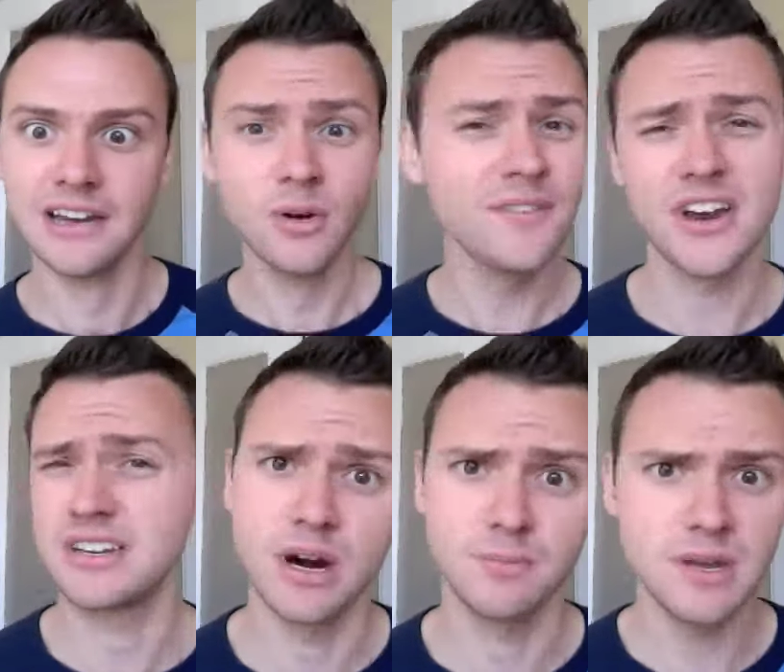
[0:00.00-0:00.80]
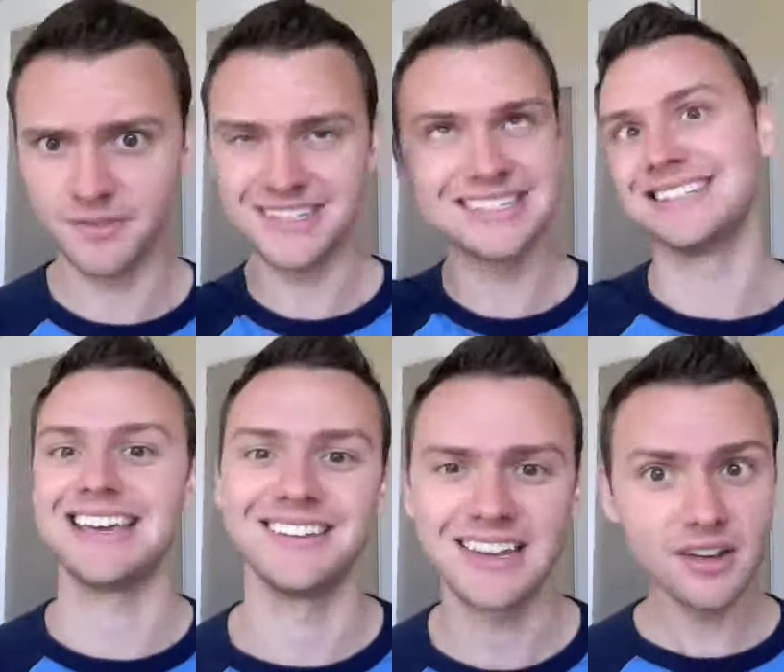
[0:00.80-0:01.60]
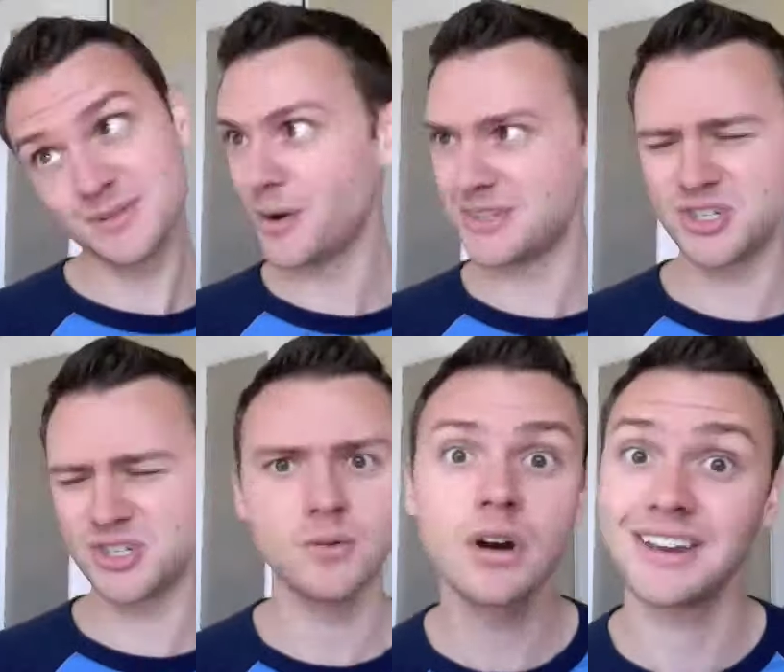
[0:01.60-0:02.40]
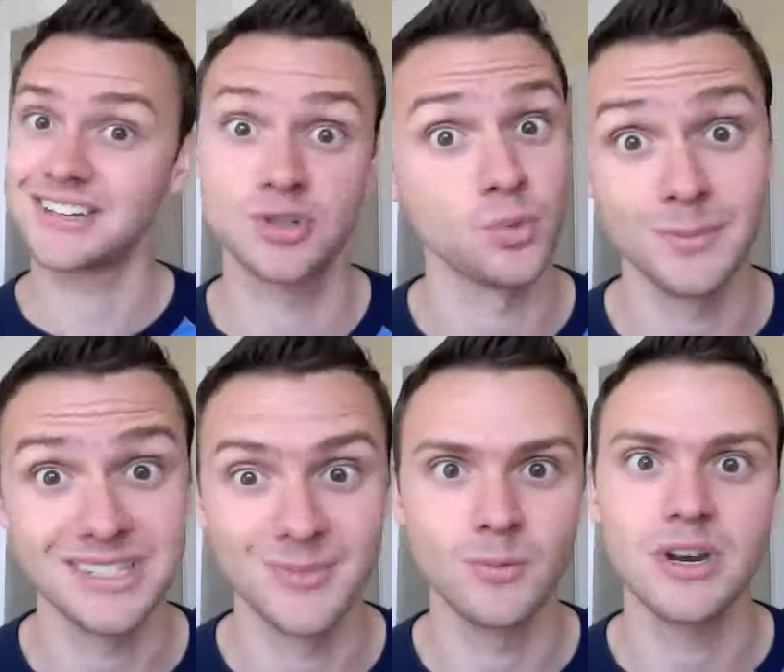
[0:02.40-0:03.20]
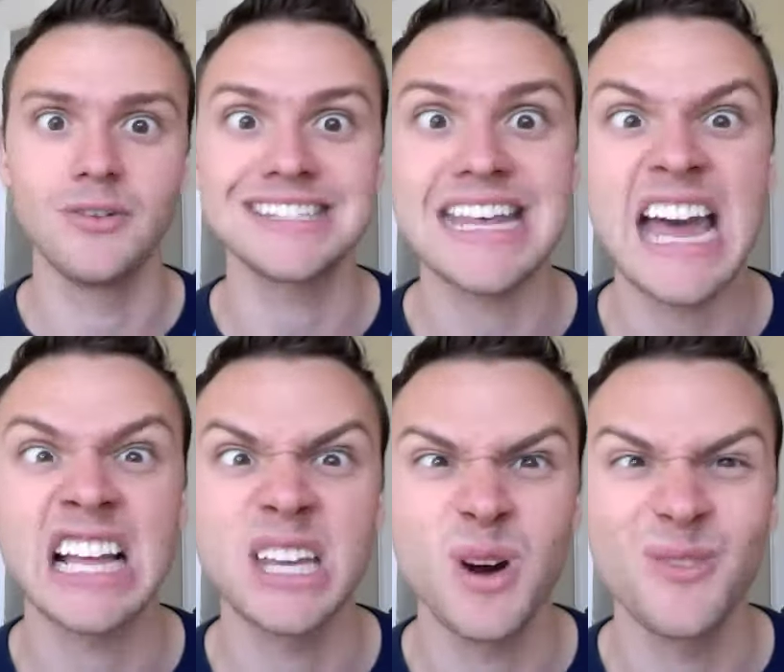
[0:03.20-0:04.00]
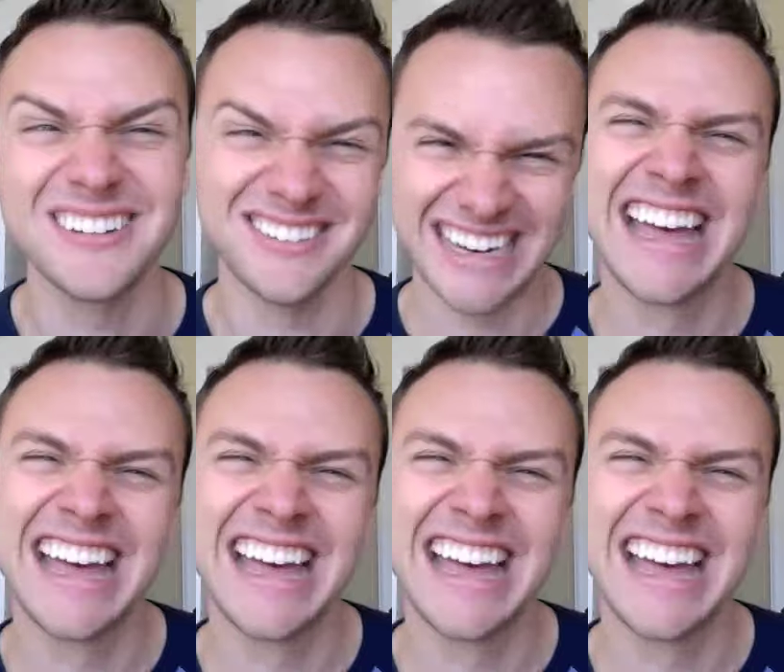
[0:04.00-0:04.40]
We're very smart people. This is insane. You're like, oh, those Mormons are stupid. We're extremely smart. We know exactly what we're doing.